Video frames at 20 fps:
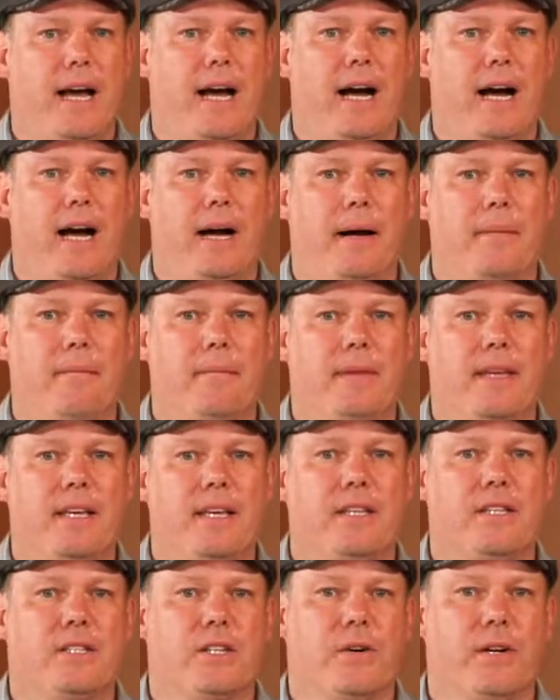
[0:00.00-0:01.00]

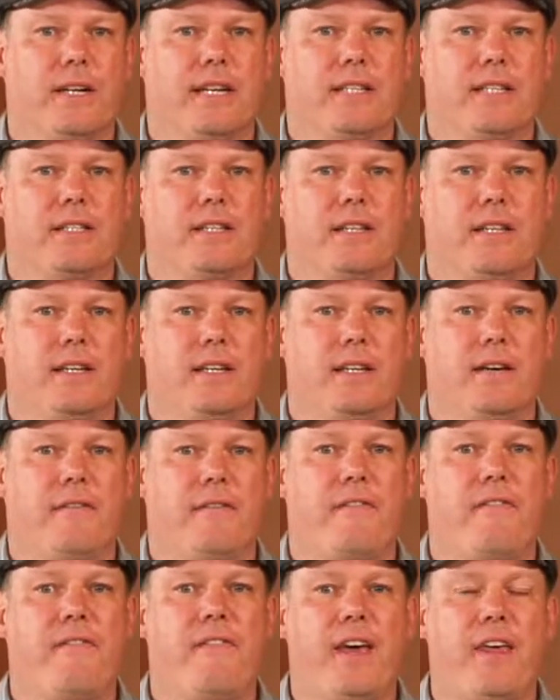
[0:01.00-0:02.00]
So it is the
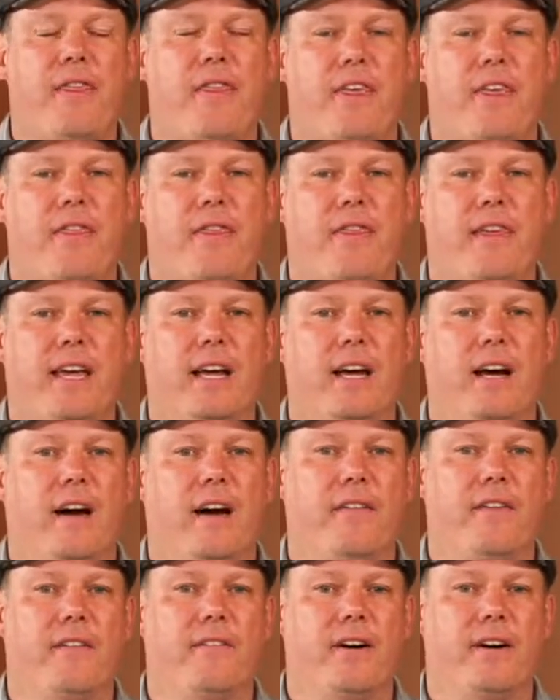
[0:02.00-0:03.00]
fifth thing
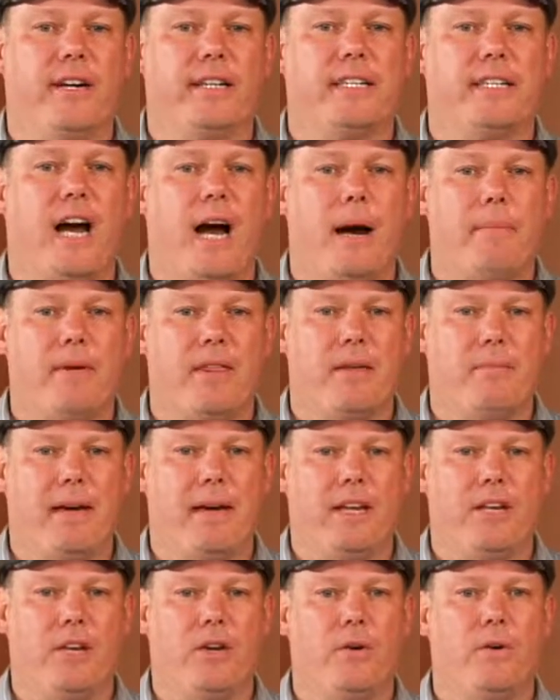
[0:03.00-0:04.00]
on the very top of the
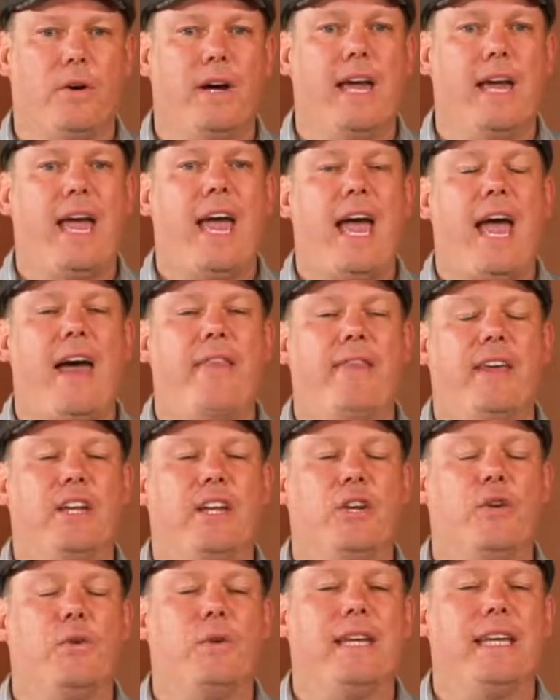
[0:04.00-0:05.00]
menu. And
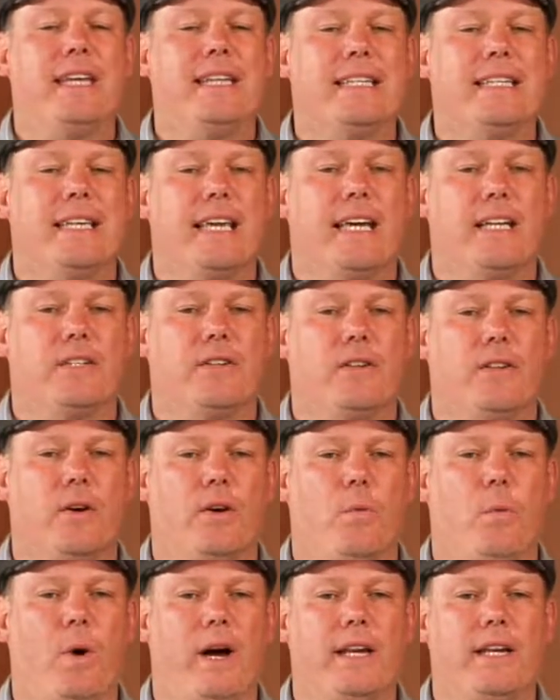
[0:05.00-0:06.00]
then you need to get to
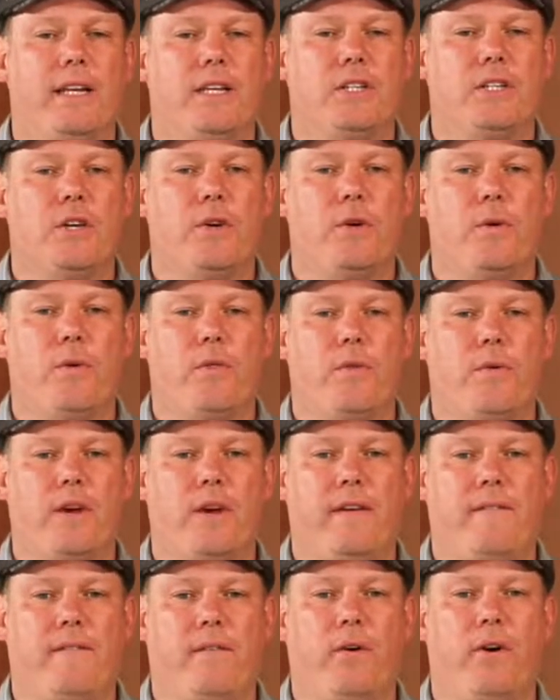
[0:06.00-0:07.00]
the 1, 2,
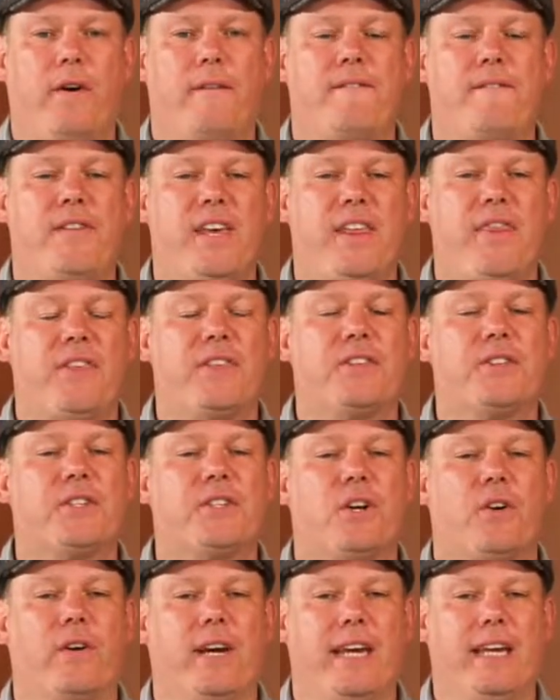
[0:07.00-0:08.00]
3, 4, fifth
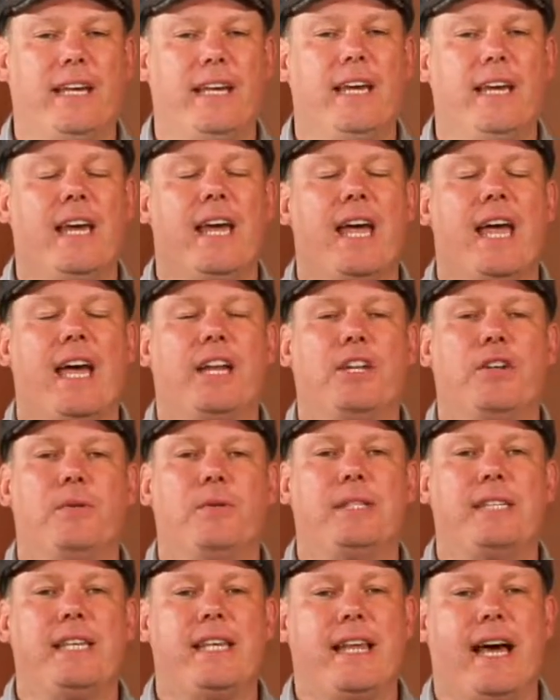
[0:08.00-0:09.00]
screen. And
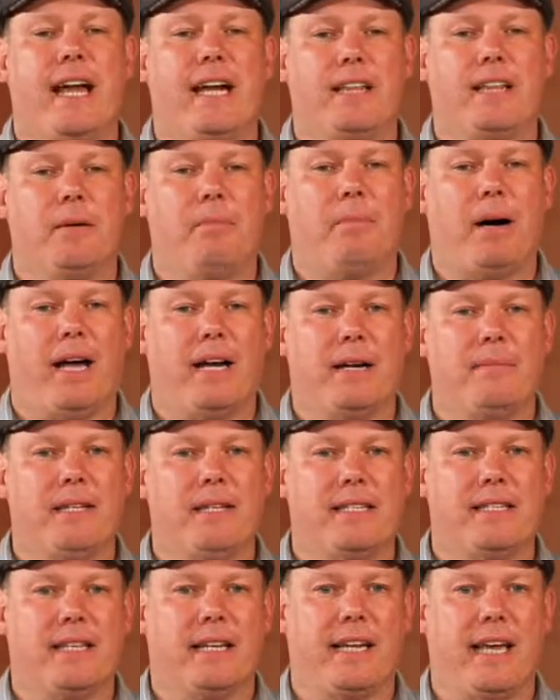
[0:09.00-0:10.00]
you see that at the bottom
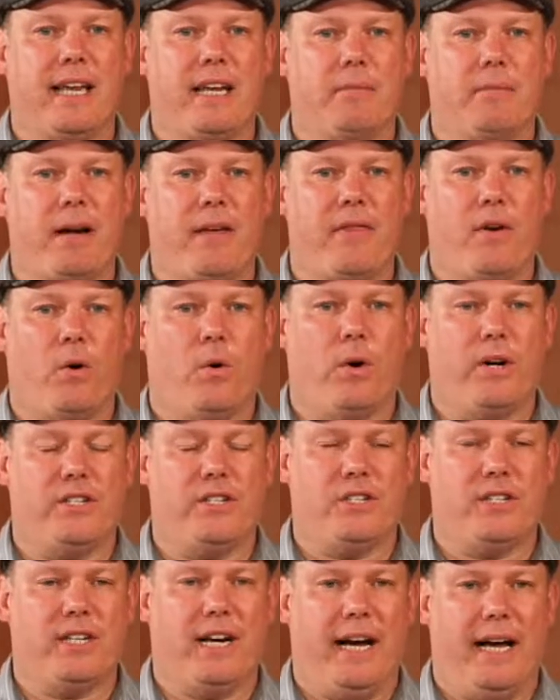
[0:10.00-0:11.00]
designated by the
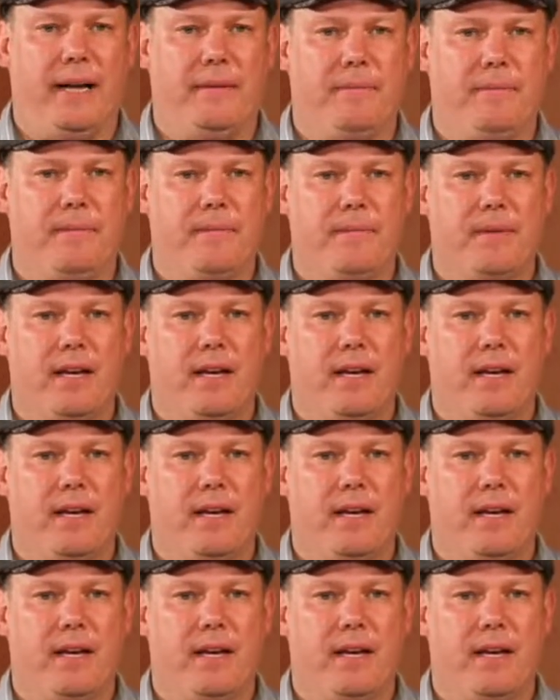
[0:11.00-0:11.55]
orange dot.